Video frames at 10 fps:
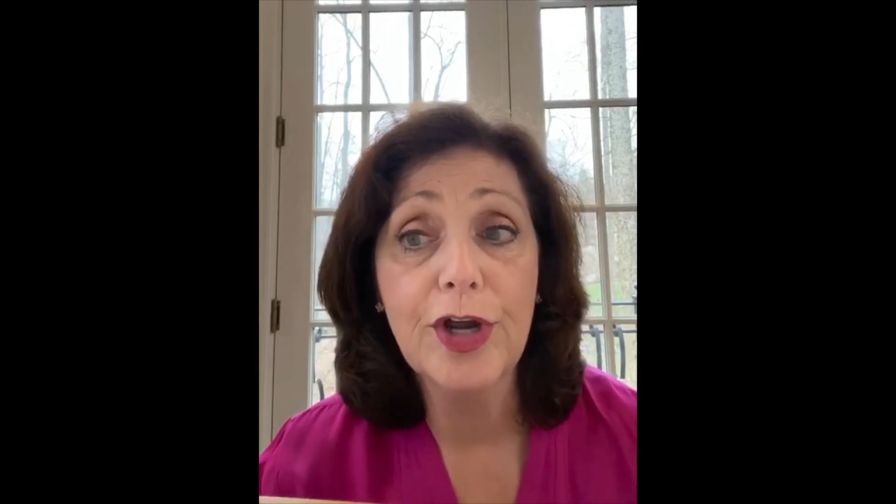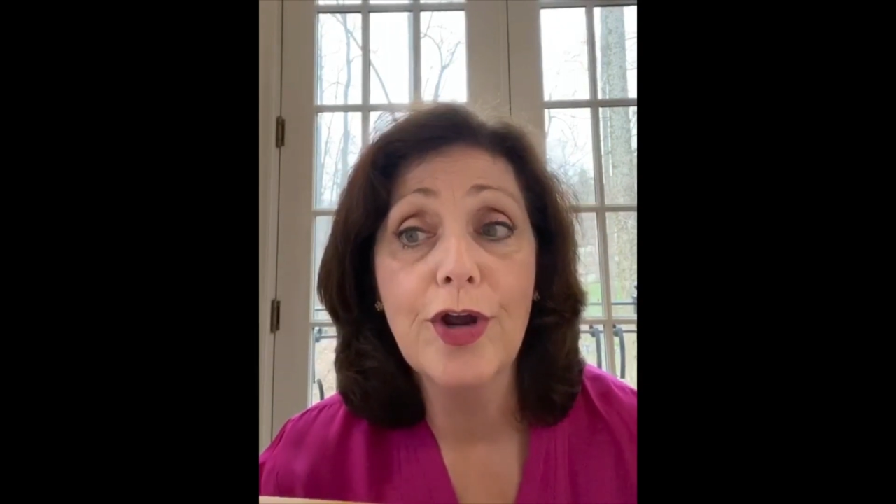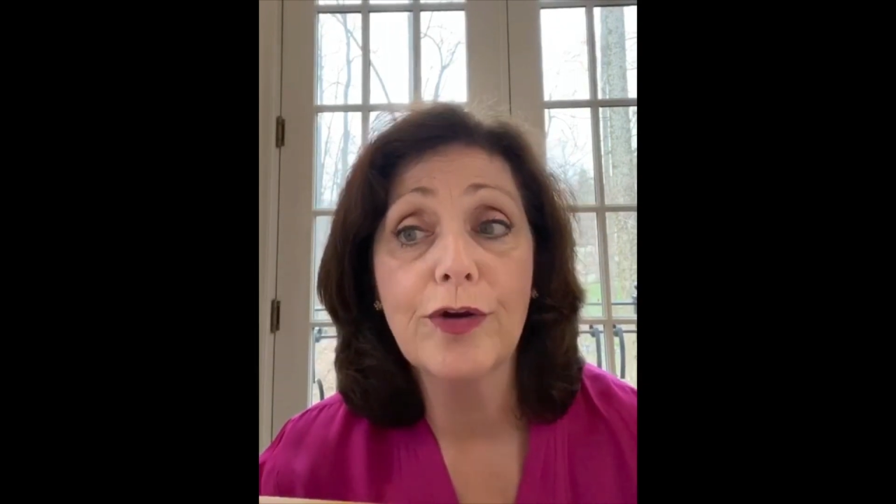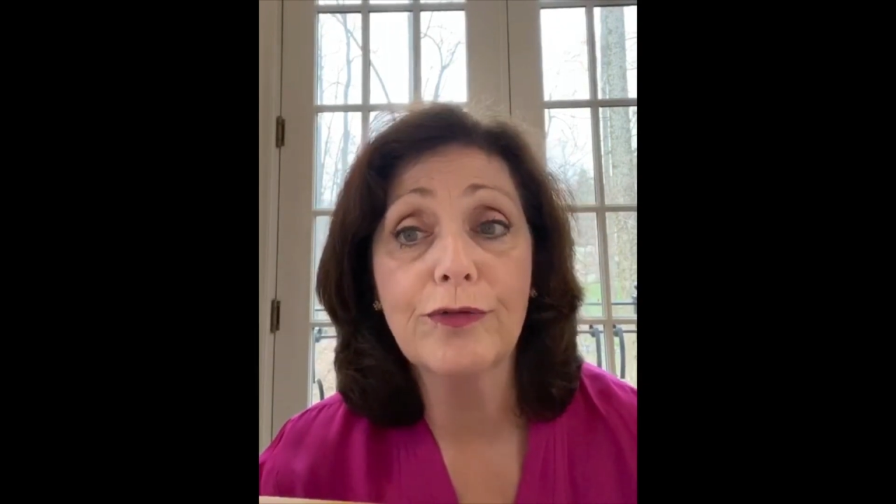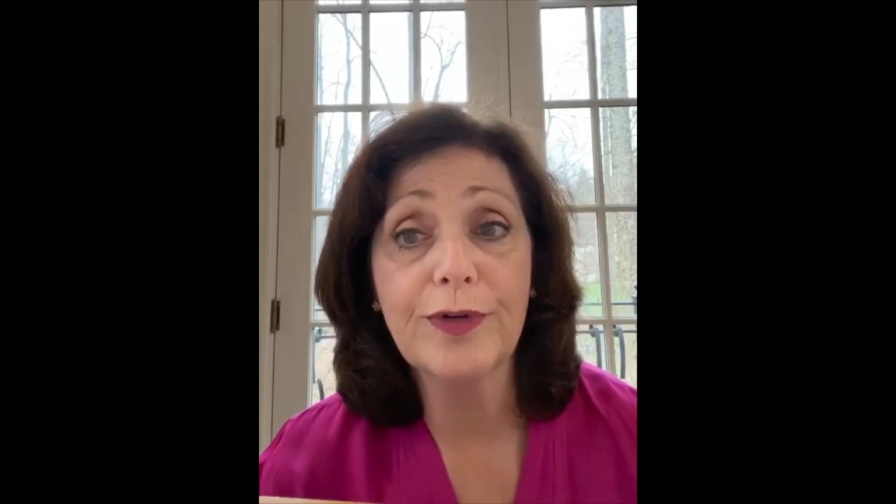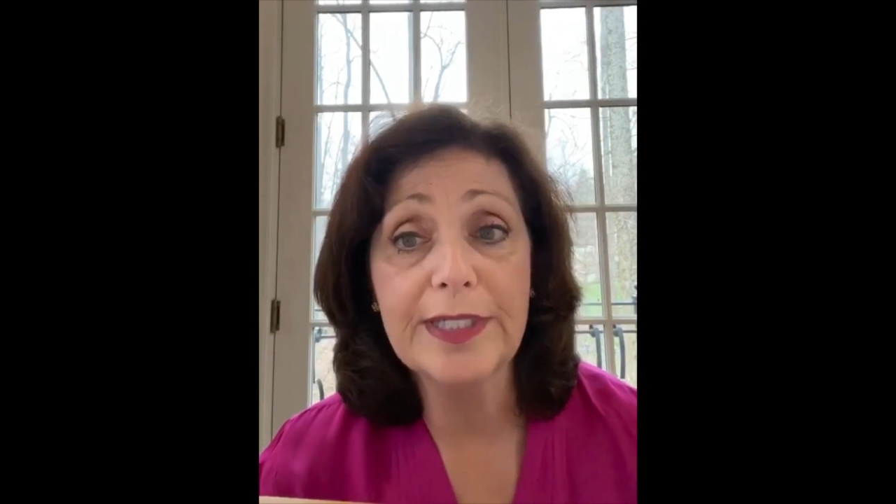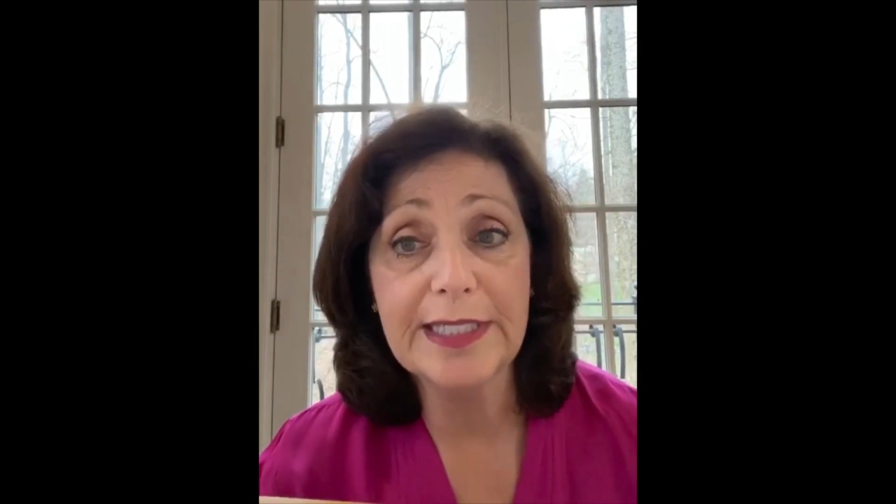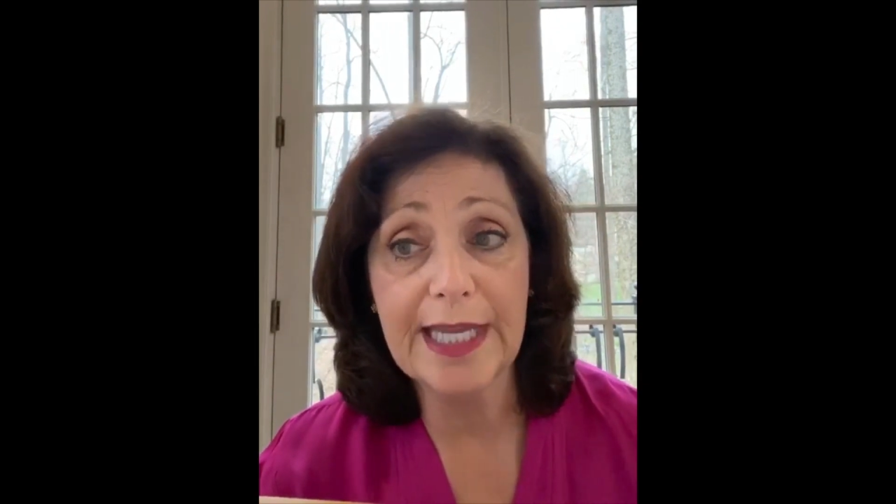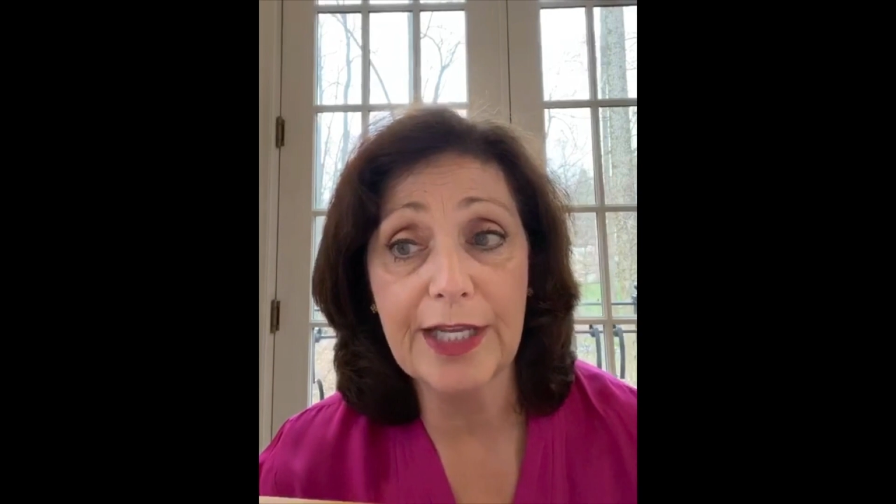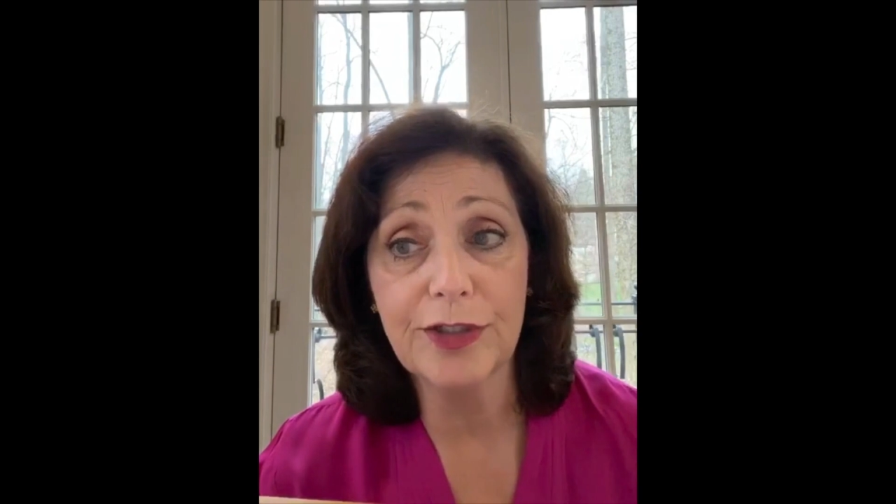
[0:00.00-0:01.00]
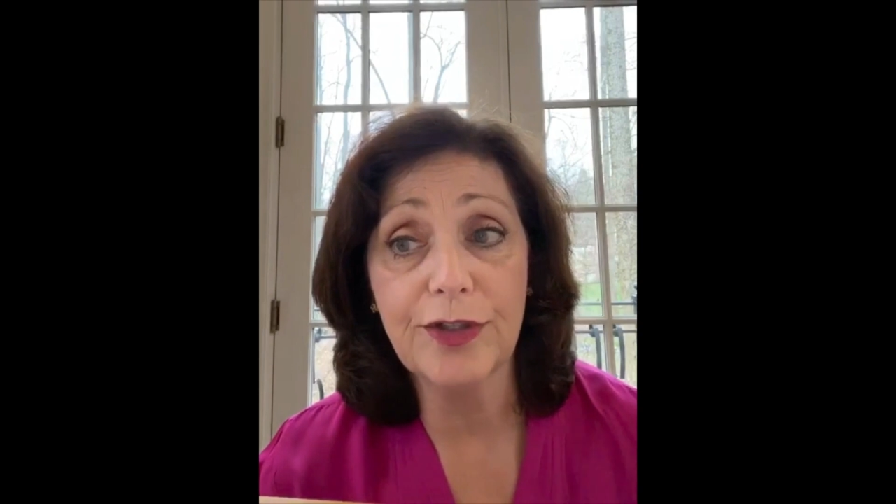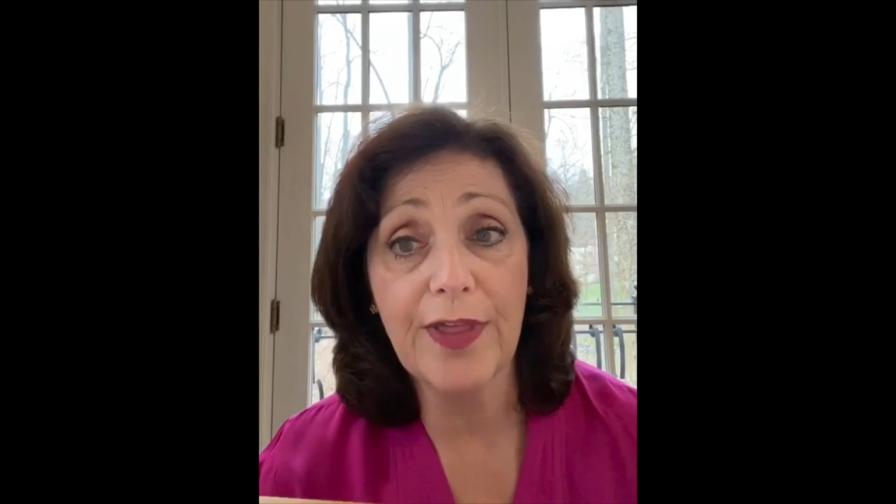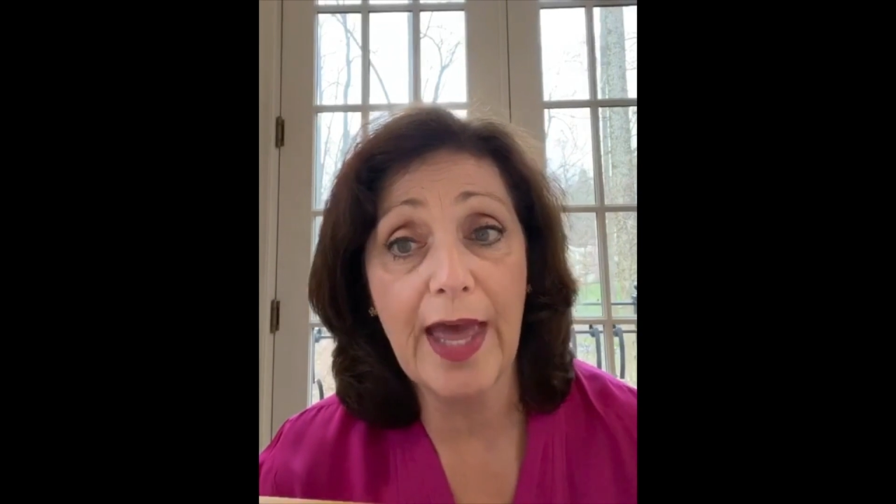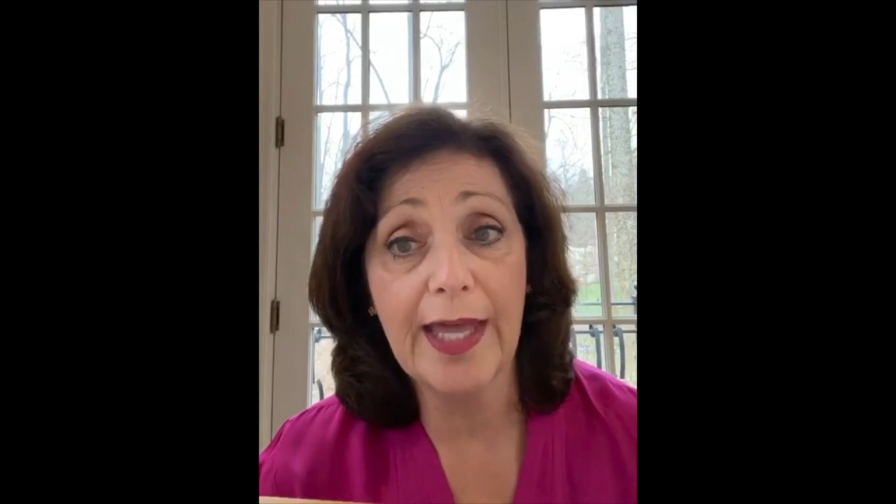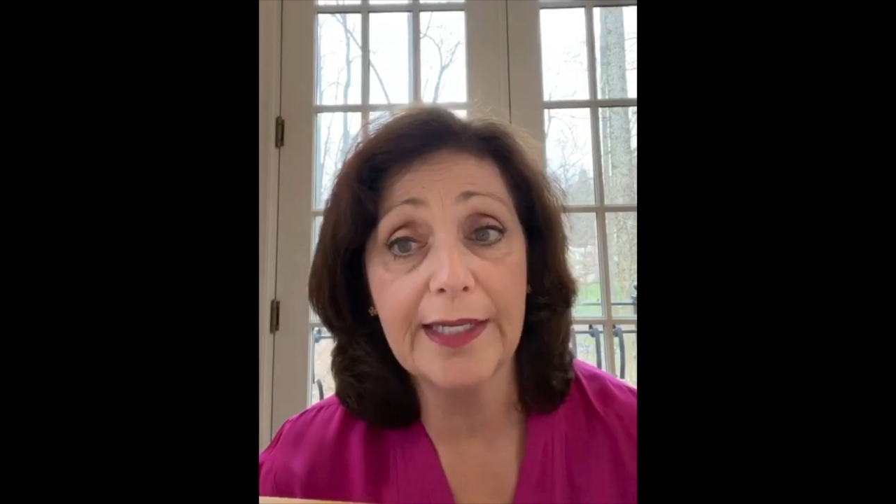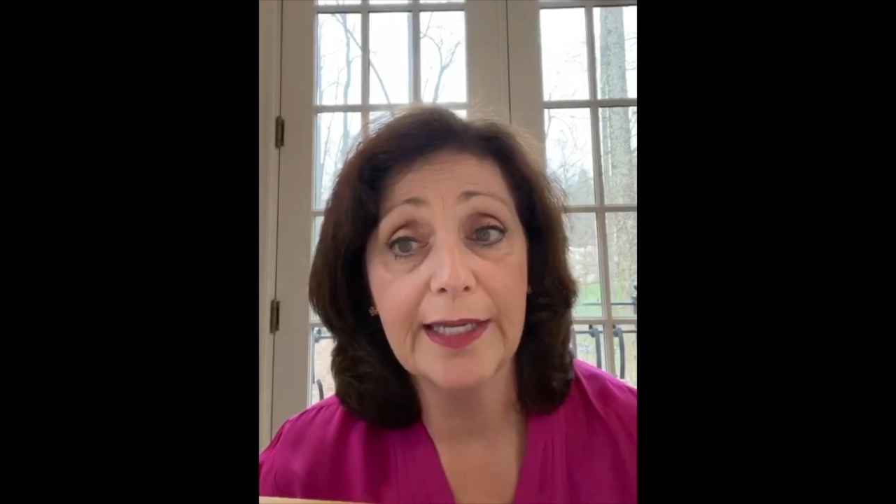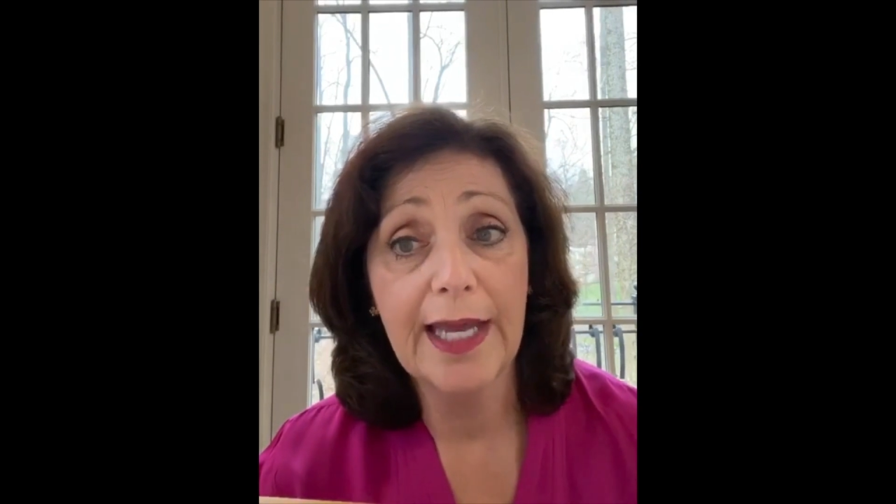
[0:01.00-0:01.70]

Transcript: reschedule that.